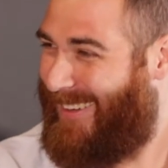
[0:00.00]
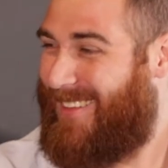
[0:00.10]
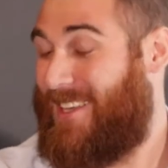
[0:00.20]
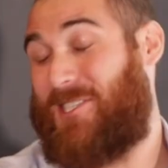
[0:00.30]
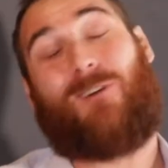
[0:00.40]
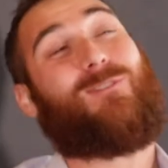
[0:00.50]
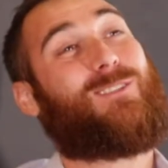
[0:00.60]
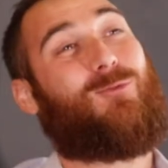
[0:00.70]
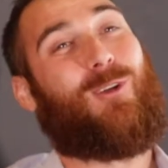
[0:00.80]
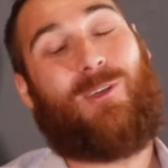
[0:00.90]
Like
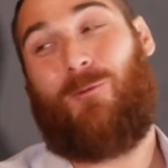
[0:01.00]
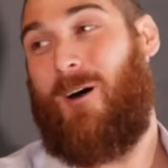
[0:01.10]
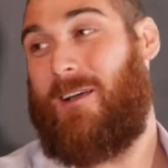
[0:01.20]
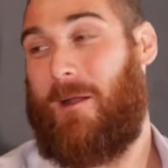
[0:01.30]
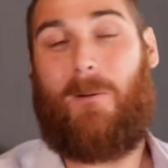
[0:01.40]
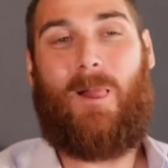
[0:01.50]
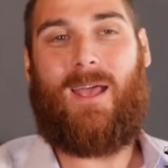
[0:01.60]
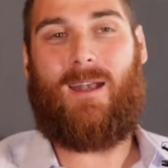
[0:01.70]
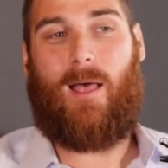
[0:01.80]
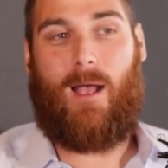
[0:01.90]
something's really wrong here.
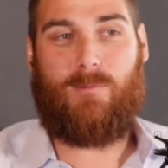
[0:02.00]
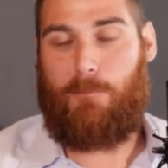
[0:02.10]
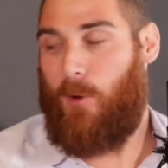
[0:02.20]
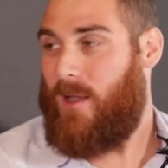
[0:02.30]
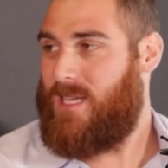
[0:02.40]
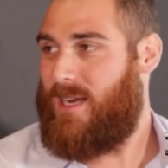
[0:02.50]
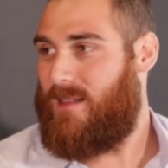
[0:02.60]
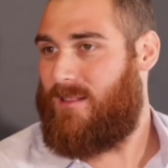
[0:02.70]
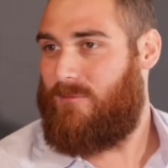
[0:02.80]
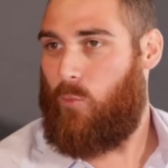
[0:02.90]
And like, I'm surprised I
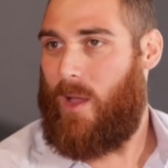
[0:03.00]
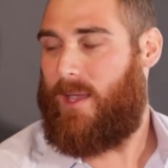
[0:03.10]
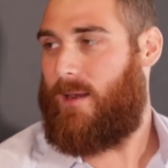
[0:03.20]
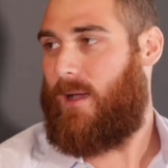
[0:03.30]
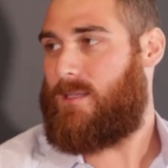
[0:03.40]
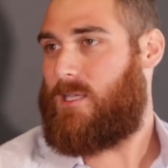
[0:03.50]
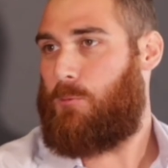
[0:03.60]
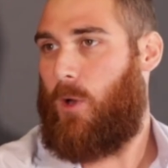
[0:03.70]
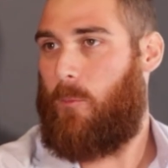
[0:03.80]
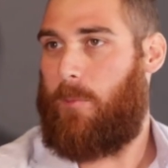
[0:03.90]
didn't recognize this
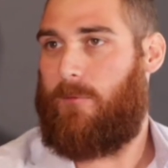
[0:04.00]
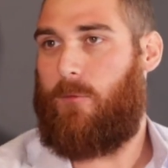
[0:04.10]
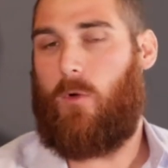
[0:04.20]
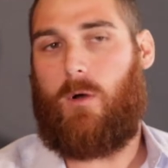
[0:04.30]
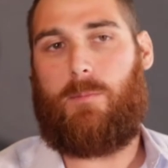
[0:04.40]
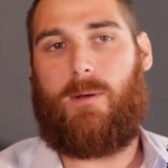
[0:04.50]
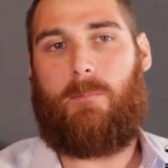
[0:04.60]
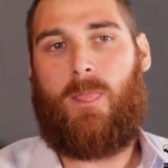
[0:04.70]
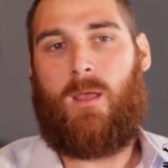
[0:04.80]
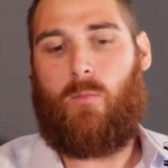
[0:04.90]
problem before, but
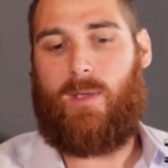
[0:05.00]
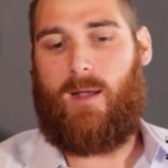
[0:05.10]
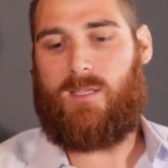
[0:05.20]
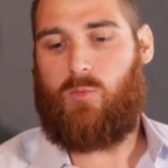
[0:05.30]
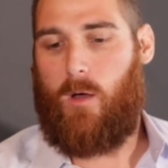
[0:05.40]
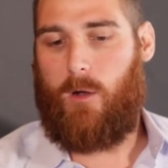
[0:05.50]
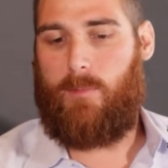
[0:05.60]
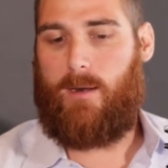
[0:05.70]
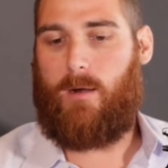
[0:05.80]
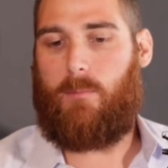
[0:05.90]
we got this water
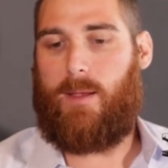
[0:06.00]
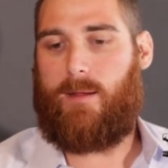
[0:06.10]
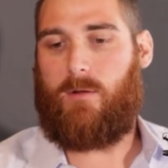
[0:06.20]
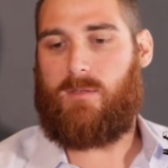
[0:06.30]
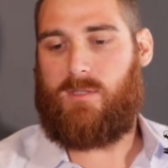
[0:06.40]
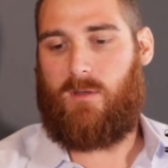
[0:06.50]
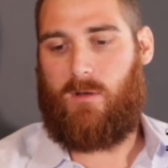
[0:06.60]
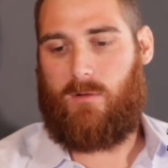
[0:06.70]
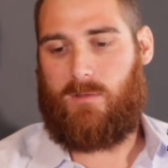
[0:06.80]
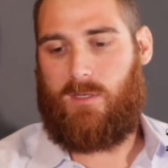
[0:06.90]
maker
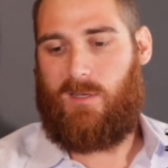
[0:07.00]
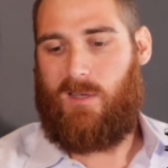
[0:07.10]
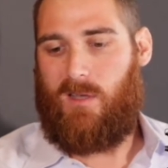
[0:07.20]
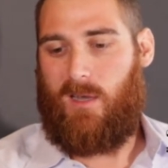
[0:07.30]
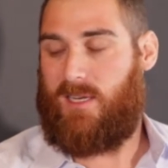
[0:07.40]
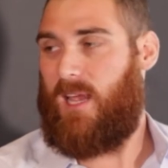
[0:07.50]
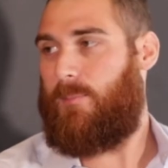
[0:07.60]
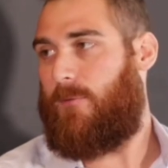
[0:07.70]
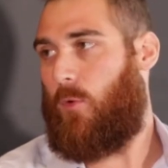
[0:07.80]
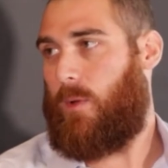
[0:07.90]
installed a day
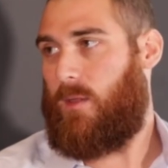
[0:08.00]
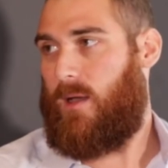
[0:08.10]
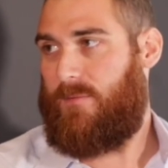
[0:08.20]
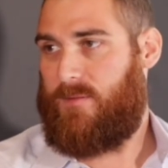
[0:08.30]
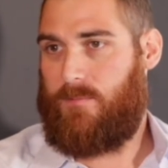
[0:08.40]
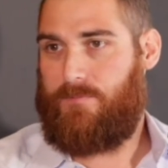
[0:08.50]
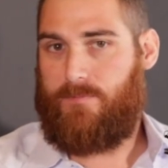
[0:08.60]
before we left.